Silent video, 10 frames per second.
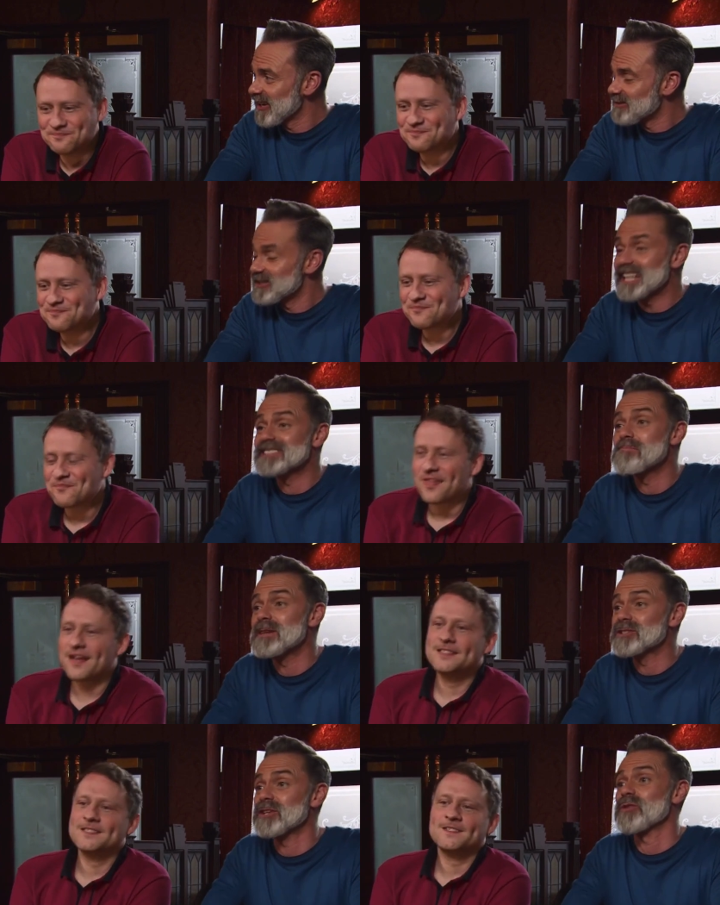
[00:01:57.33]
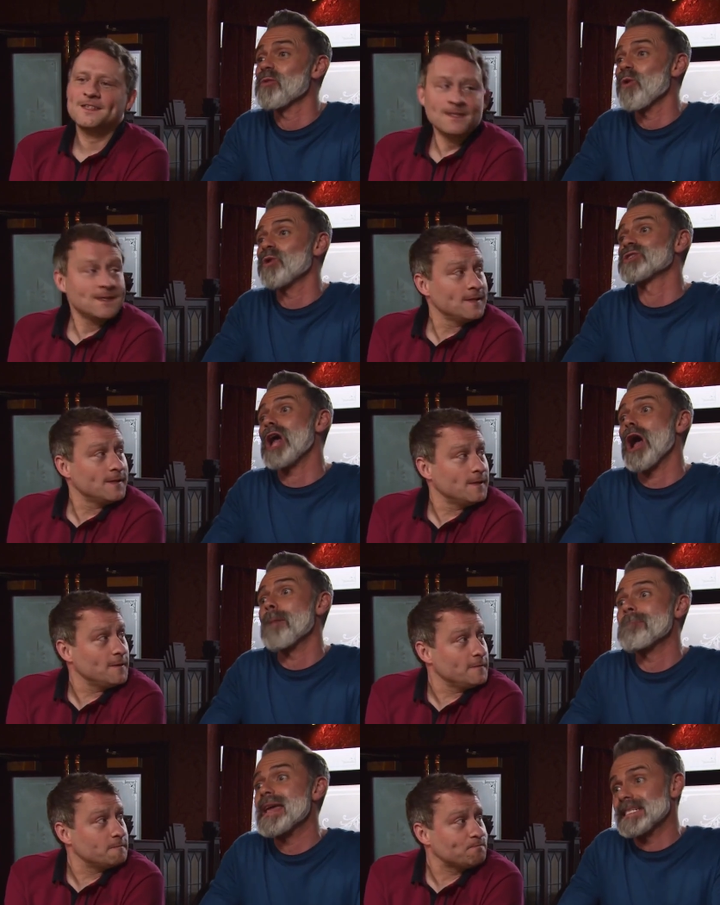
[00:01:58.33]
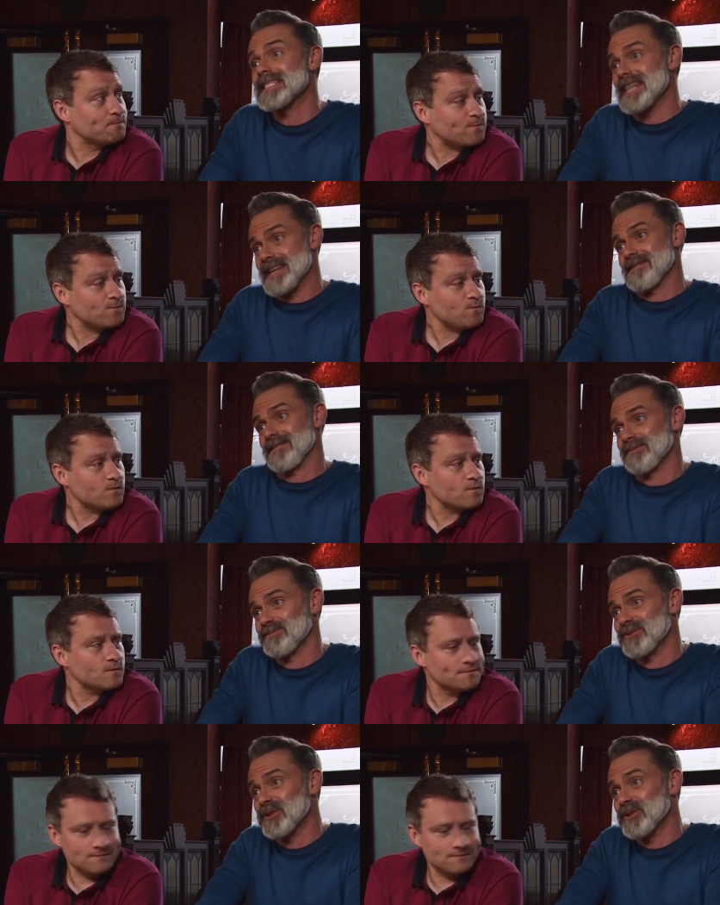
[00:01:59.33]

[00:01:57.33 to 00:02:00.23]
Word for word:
Speaker 1: the exhibition was amazing, so